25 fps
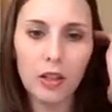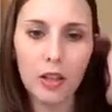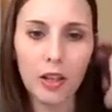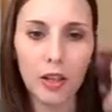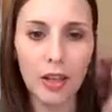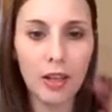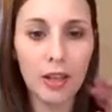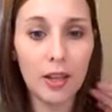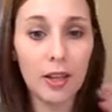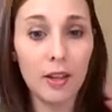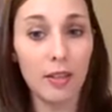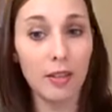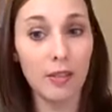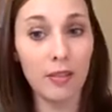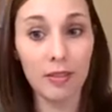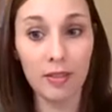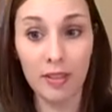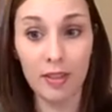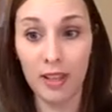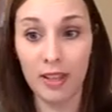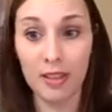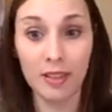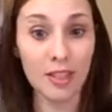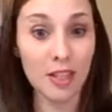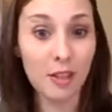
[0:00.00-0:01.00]
And
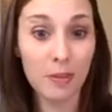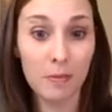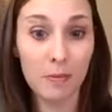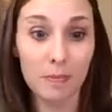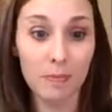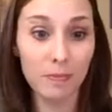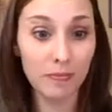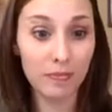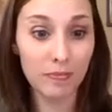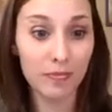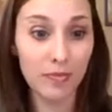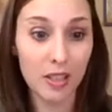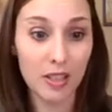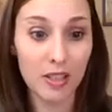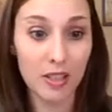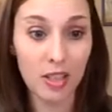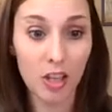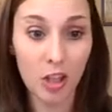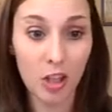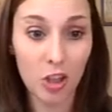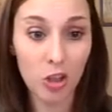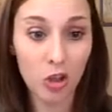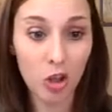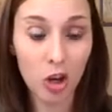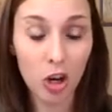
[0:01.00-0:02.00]
that's it. That's how
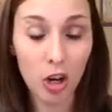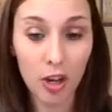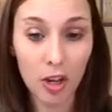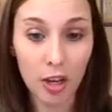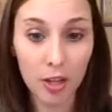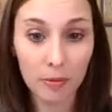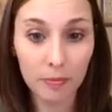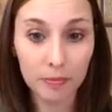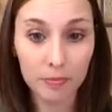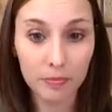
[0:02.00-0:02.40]
you draw it.